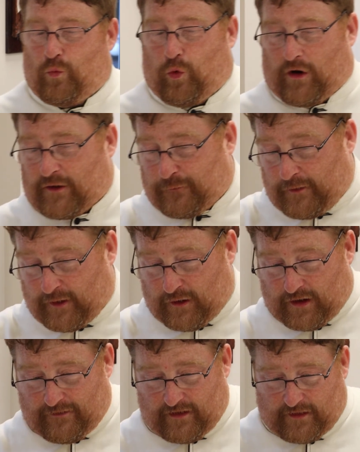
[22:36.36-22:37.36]
work for the
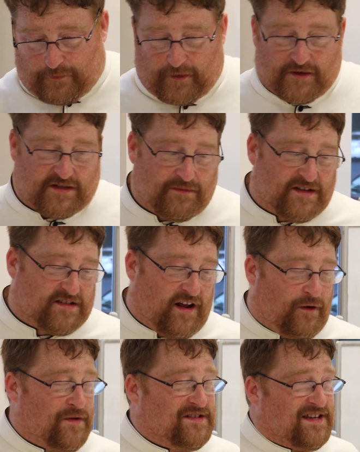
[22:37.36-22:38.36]
good of another person, but it's
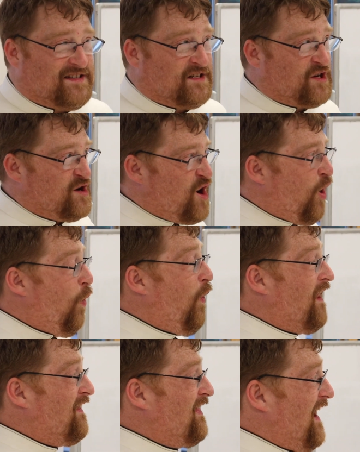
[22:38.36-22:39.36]
not always easy to know
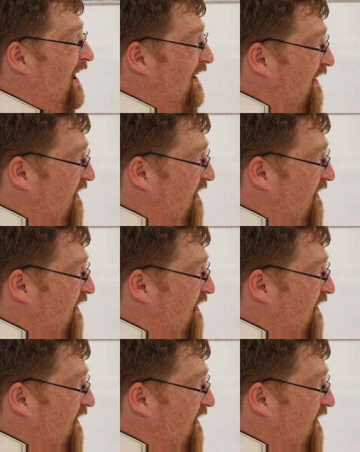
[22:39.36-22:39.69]
what that